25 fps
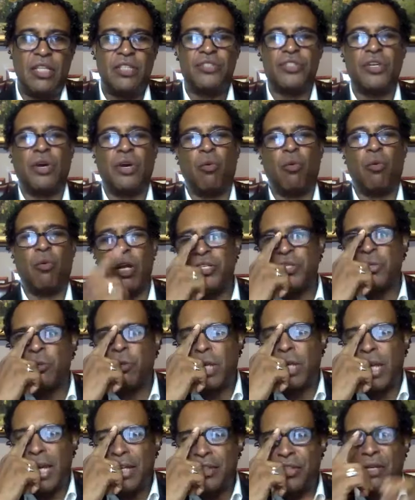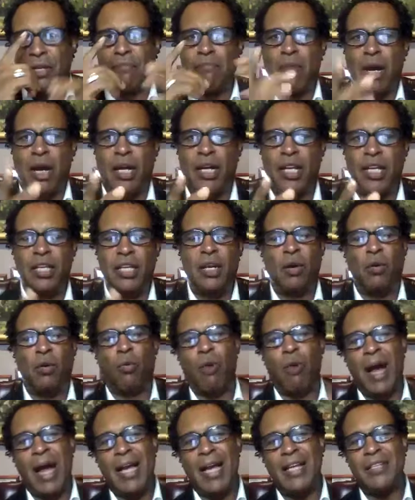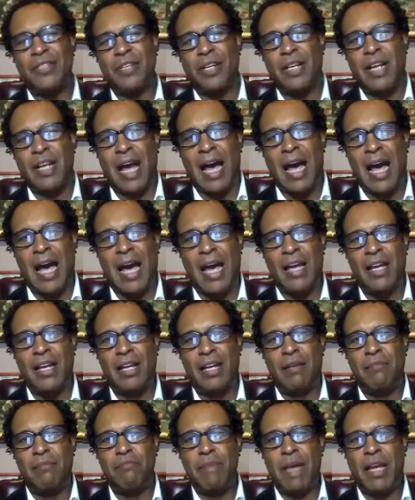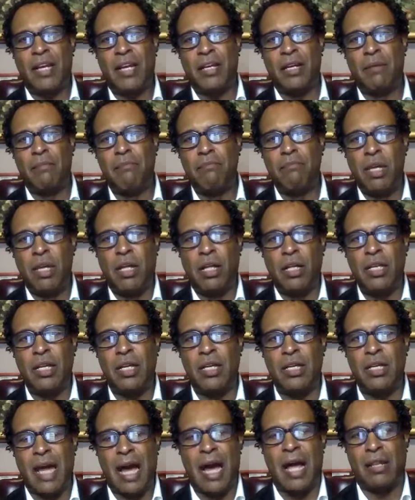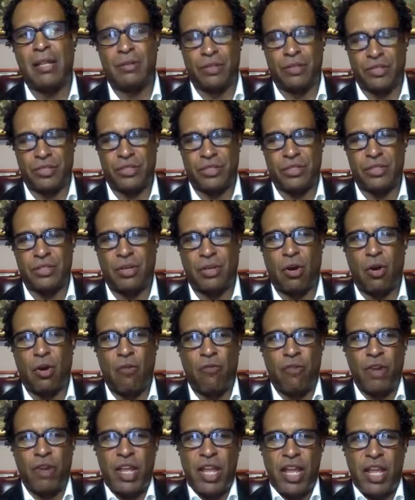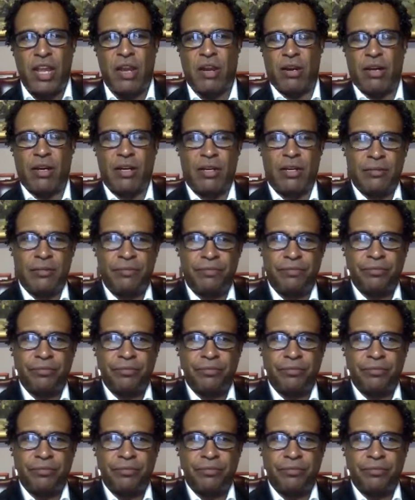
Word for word: So once you get the money, why is a guy making $1 million over here